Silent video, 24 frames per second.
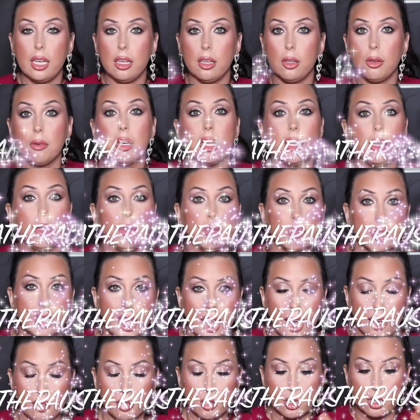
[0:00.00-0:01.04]
You can use
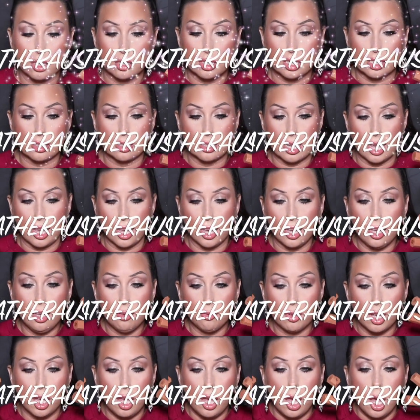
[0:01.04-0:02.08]
Heather to
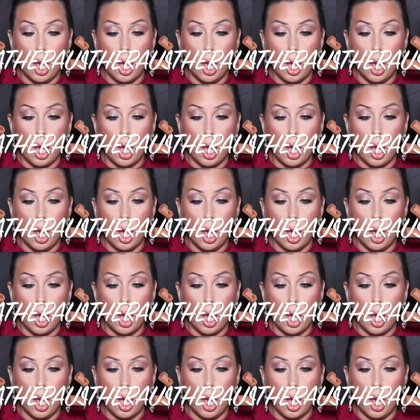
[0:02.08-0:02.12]
save,